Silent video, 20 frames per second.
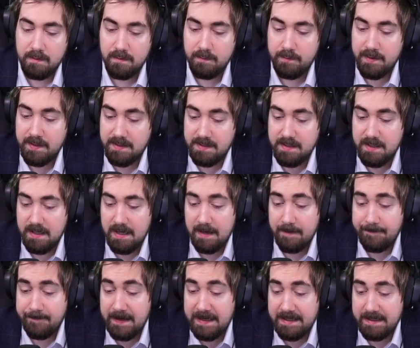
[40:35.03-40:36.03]
But
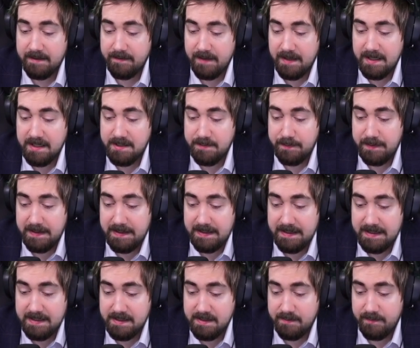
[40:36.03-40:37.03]
effective
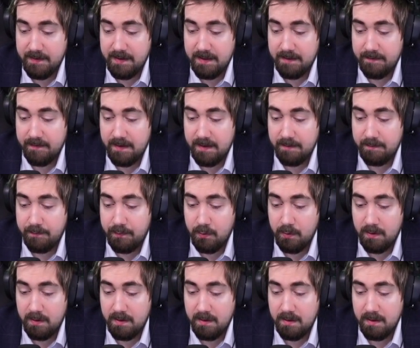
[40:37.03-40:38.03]
HP is very, very
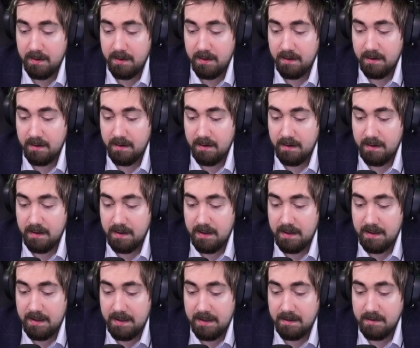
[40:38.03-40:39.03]
important,
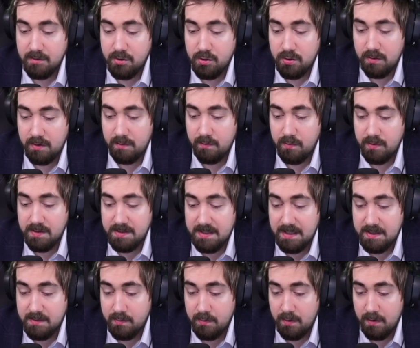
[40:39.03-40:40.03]
and it'll show you more
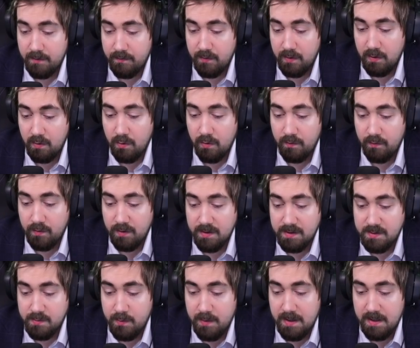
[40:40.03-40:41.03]
stats when hovering over it
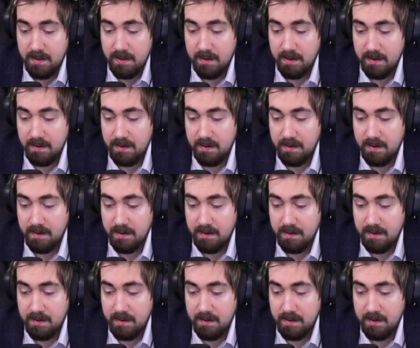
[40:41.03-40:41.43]
as well.